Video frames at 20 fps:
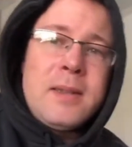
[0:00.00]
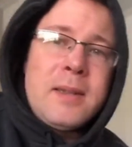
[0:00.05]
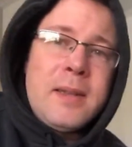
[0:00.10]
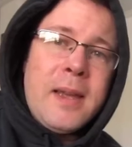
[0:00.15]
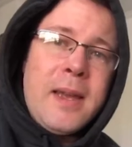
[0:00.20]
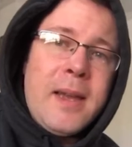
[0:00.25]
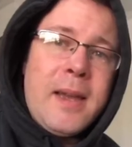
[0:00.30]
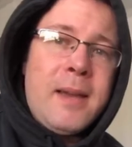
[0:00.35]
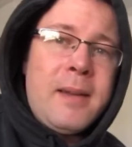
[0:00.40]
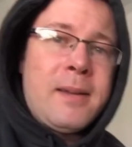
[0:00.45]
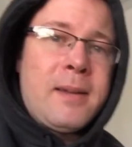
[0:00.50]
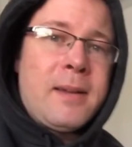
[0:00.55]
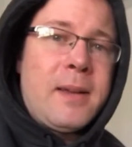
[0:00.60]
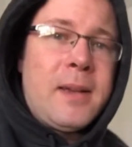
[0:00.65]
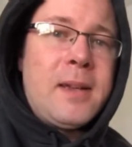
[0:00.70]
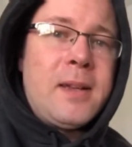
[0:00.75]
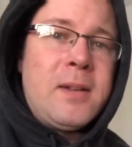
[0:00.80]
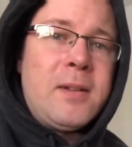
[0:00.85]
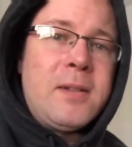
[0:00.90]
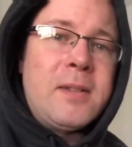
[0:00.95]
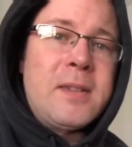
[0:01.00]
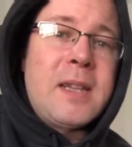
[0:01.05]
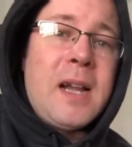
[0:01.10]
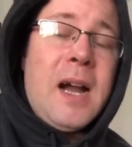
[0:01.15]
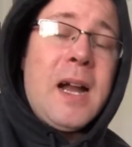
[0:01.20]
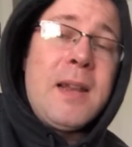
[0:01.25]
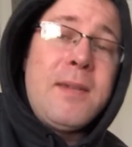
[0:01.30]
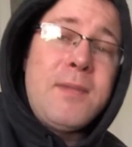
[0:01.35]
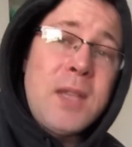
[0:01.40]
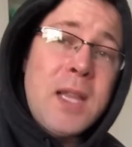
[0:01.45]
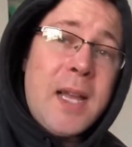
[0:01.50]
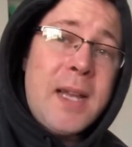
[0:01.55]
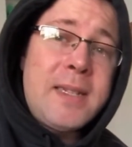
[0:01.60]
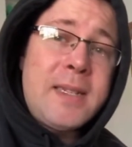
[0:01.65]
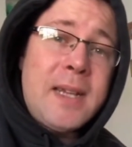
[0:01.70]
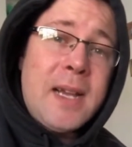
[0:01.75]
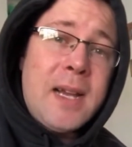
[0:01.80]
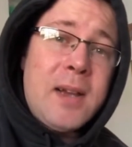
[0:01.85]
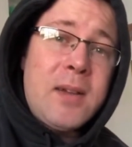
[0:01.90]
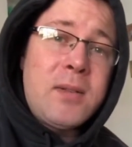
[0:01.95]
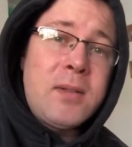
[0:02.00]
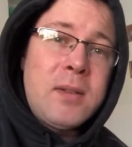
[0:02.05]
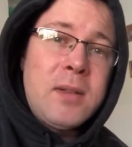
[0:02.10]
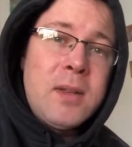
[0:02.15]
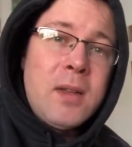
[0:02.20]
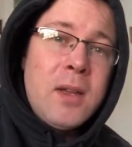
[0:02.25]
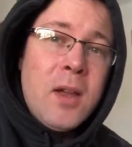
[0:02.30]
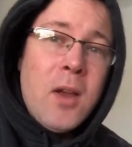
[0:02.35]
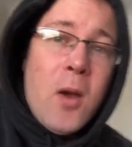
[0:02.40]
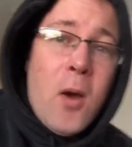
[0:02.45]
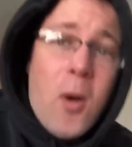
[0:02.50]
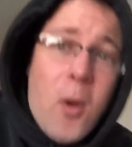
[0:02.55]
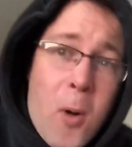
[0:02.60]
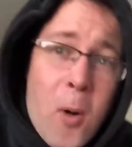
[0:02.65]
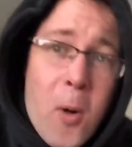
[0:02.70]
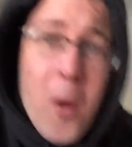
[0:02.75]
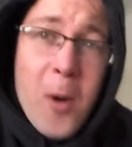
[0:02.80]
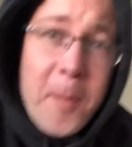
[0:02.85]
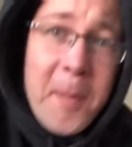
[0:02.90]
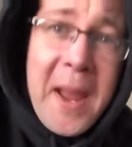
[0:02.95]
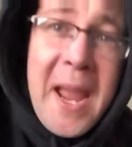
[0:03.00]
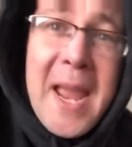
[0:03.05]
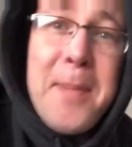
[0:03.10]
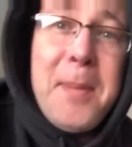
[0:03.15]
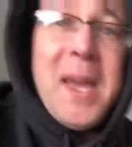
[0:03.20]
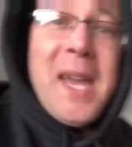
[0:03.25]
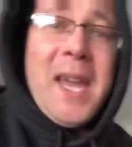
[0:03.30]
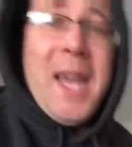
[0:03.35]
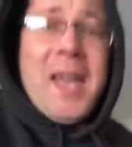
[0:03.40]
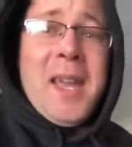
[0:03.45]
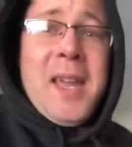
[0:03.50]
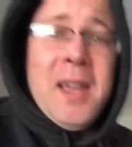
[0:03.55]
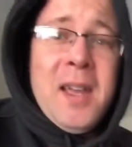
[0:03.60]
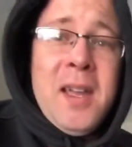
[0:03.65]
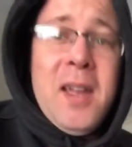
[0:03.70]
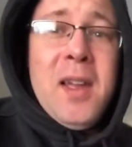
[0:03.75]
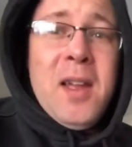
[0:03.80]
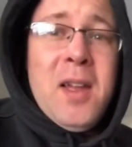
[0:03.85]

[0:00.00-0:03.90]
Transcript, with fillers: Yeah, I know. It's kind of a letdown. Or maybe,